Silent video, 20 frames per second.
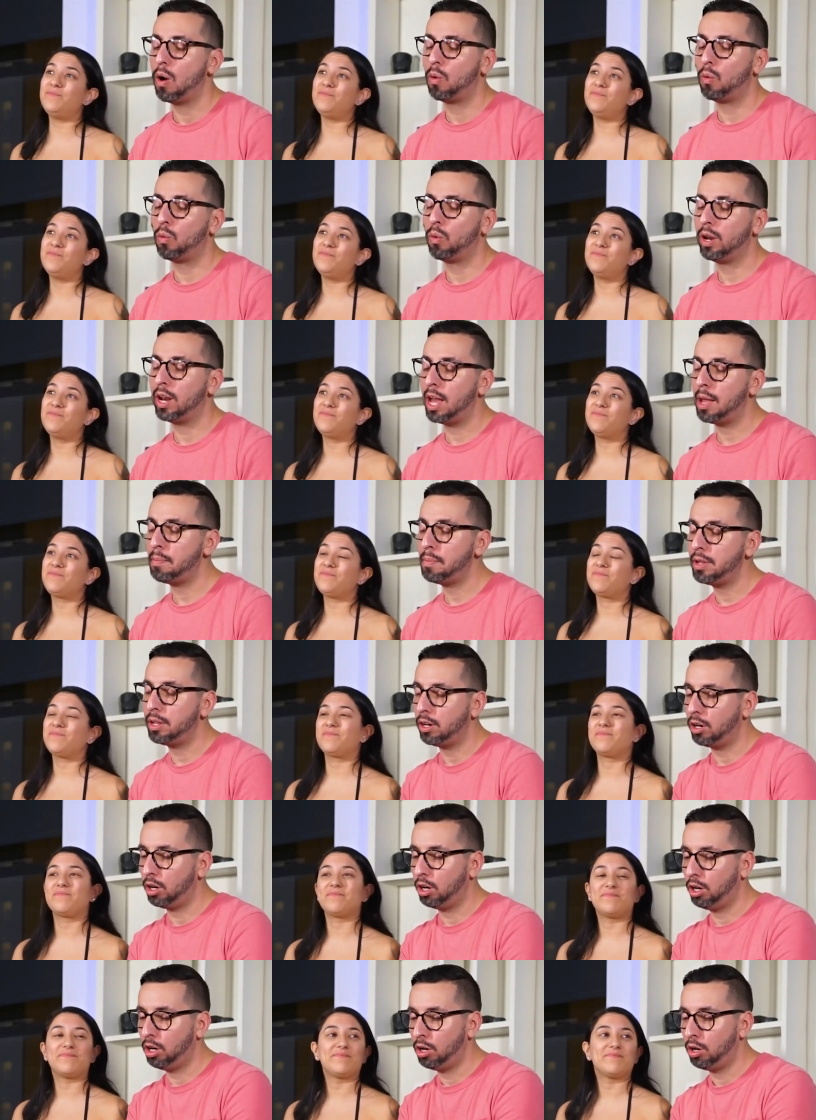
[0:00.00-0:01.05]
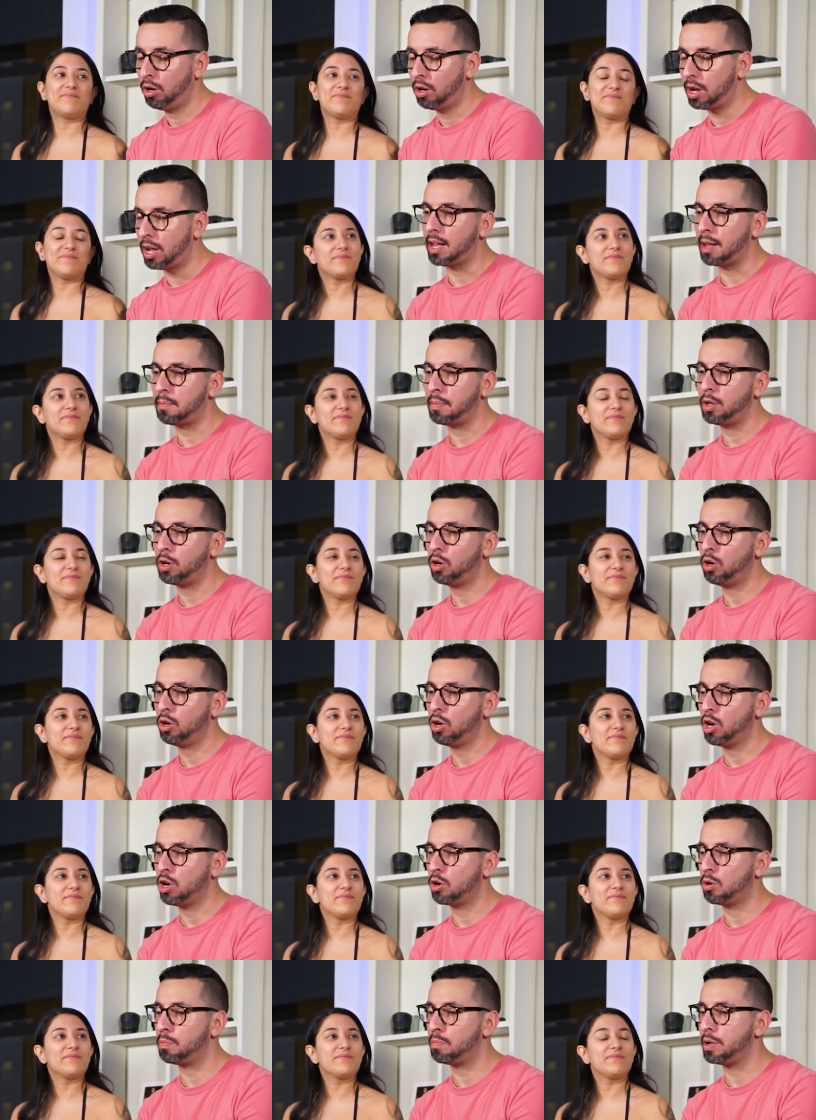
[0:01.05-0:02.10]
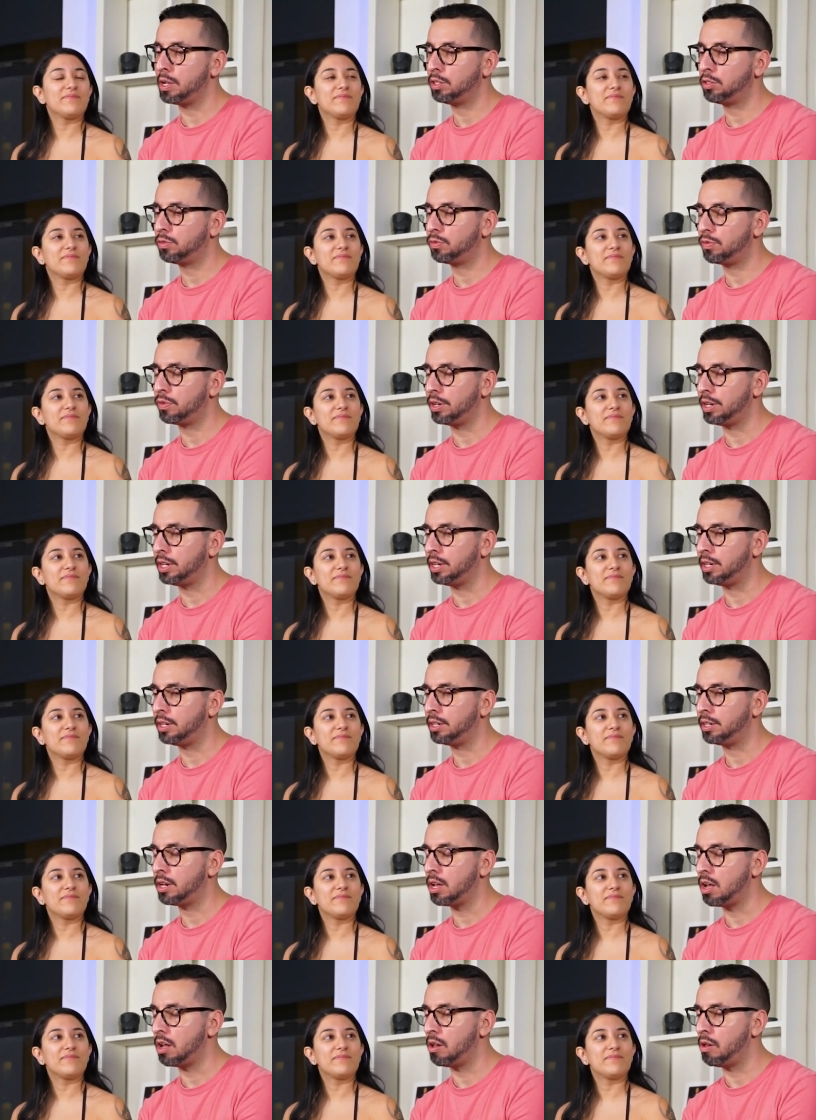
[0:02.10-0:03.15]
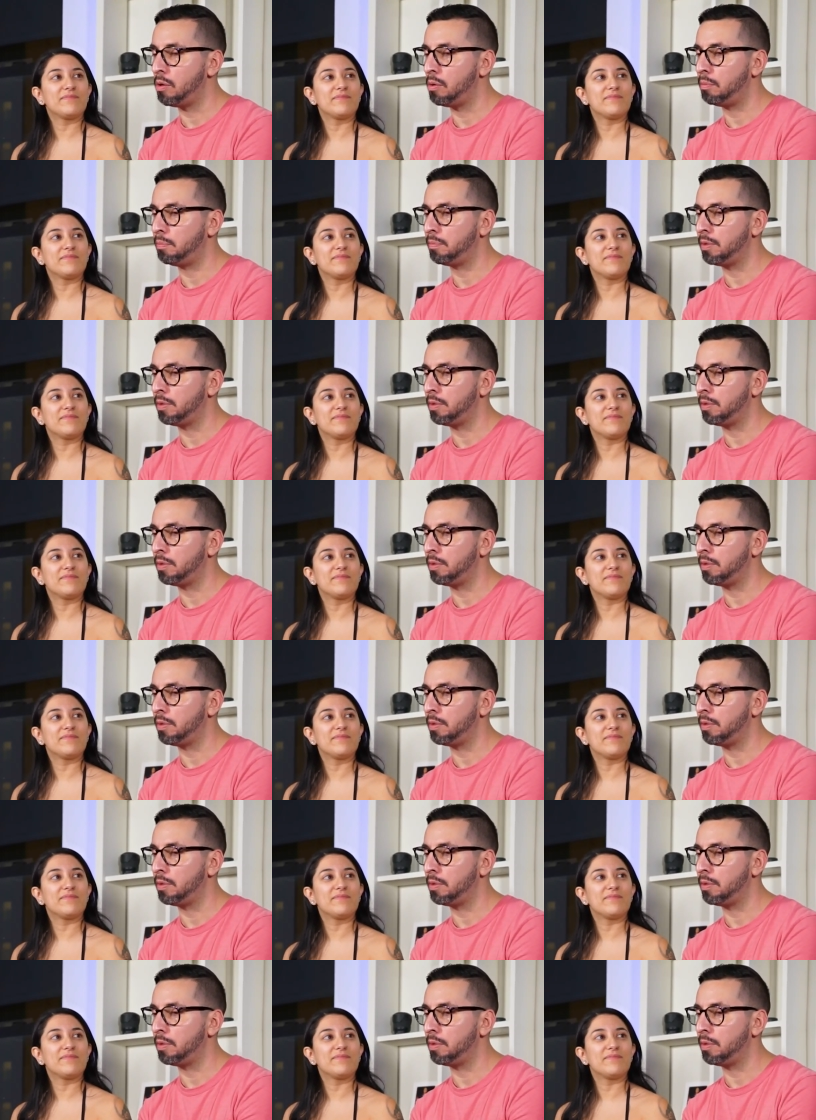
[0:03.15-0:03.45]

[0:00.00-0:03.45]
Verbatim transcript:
Speaker 1: work. When I met her, I met her and her best friend, um,